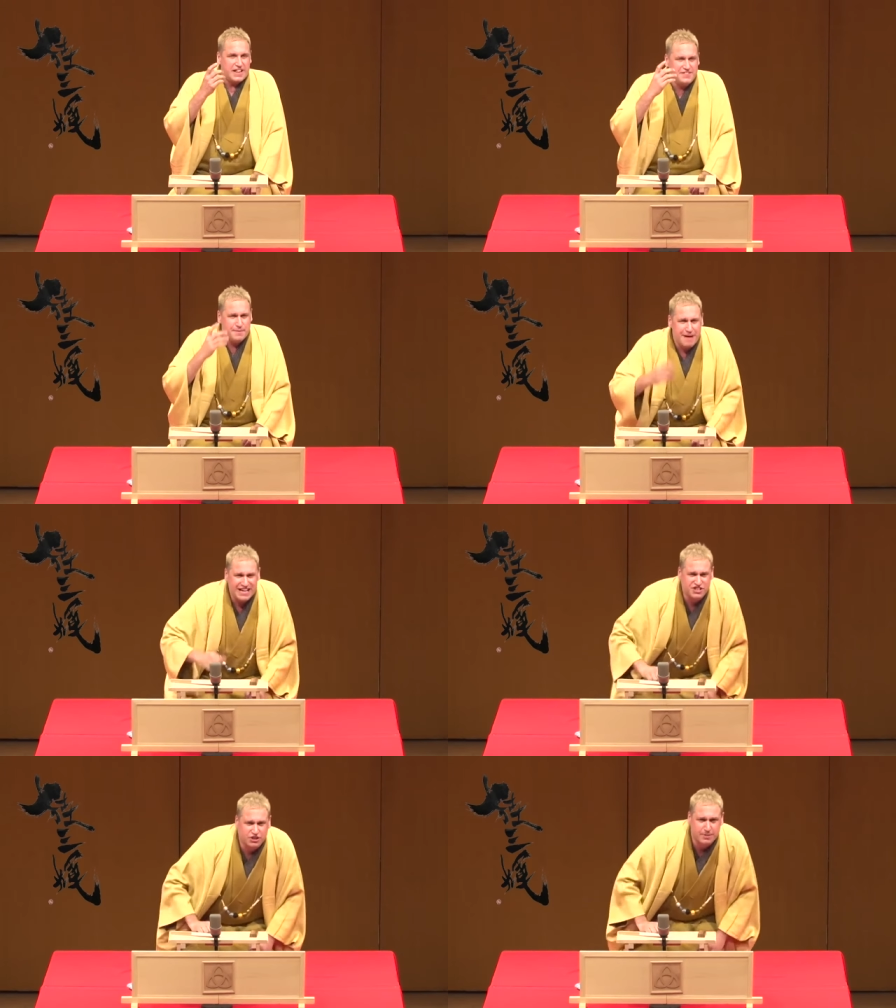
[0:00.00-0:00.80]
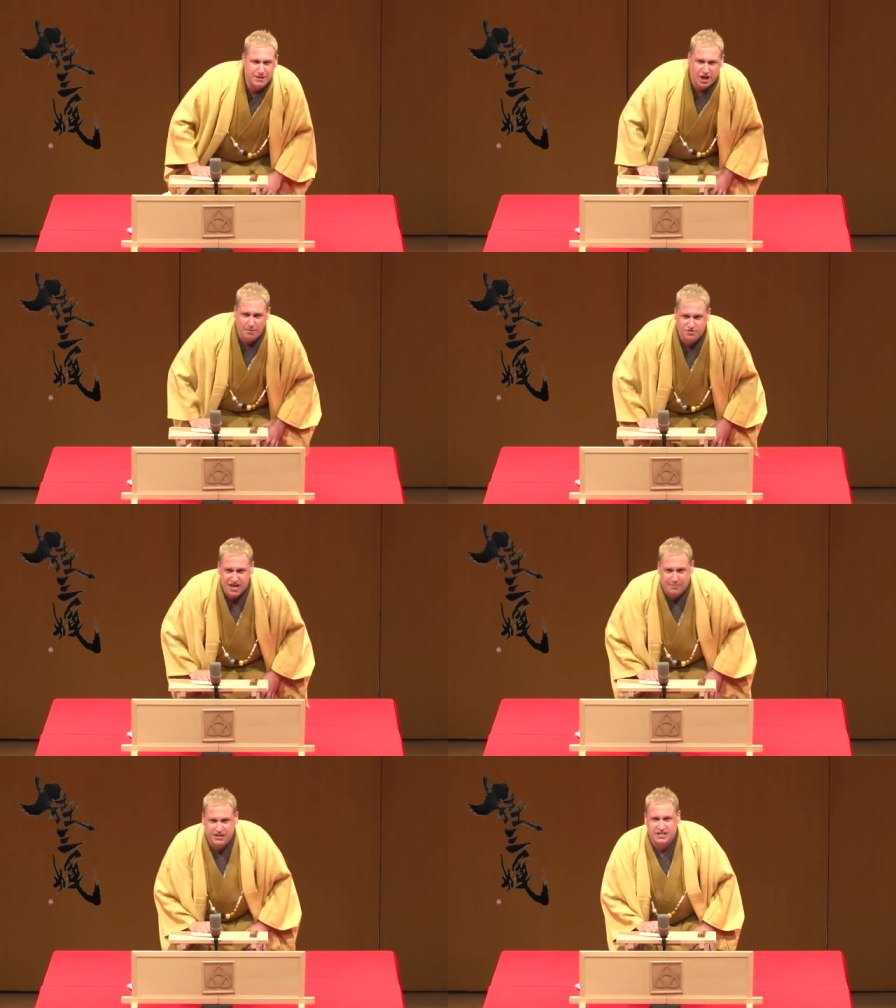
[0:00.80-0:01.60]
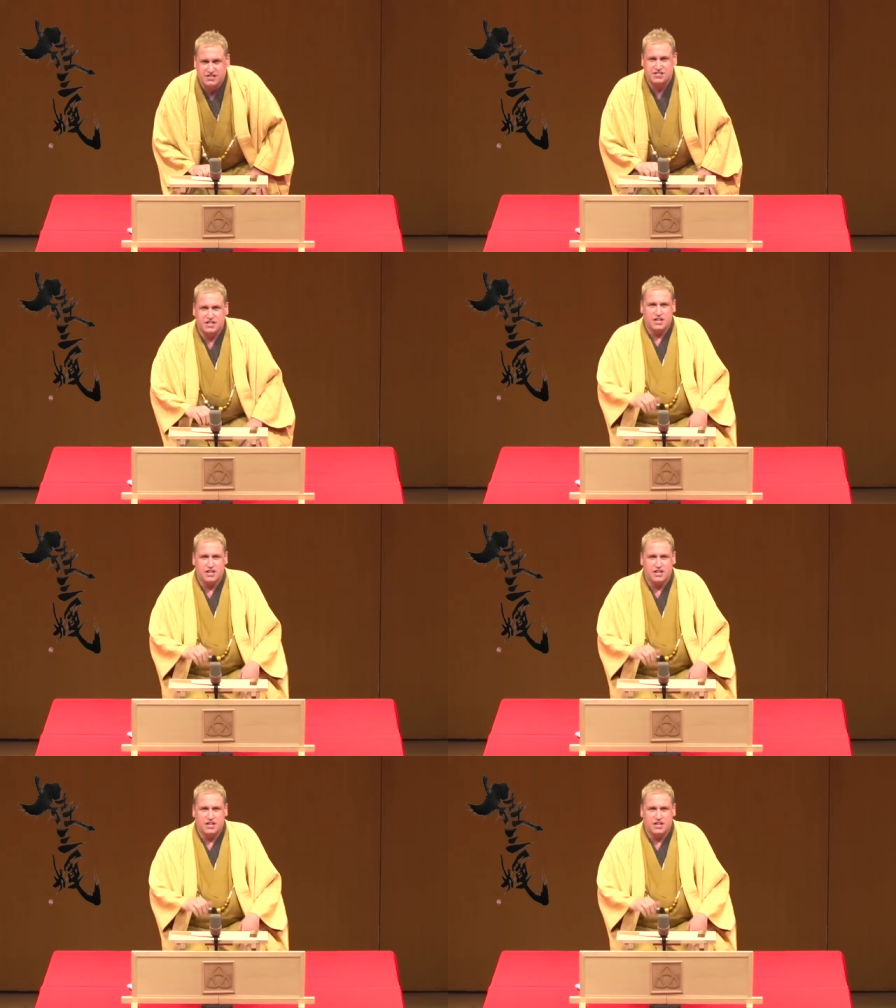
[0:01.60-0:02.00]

they magically become Japanese.